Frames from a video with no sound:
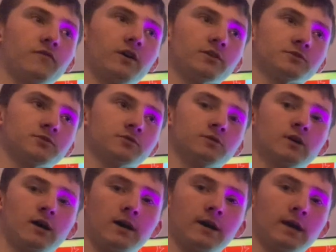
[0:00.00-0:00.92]

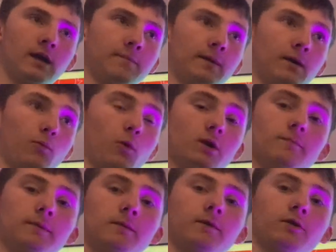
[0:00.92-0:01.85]
Foster. I am a
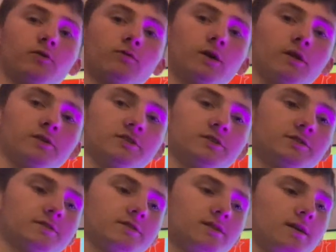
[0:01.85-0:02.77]
wannabe
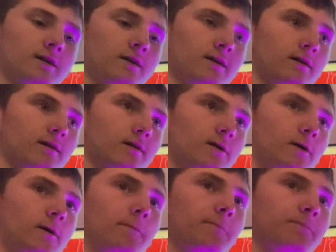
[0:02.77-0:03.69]
meteorologist.
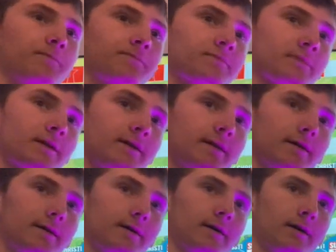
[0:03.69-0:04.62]
Um,
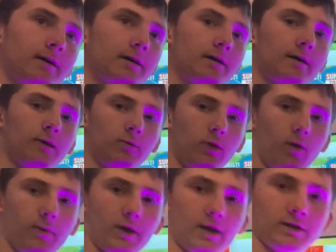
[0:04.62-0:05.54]
I really
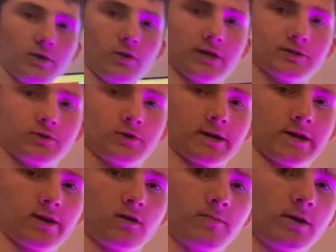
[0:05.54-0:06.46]
hope you guys do not
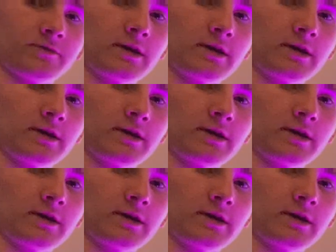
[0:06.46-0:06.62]
care about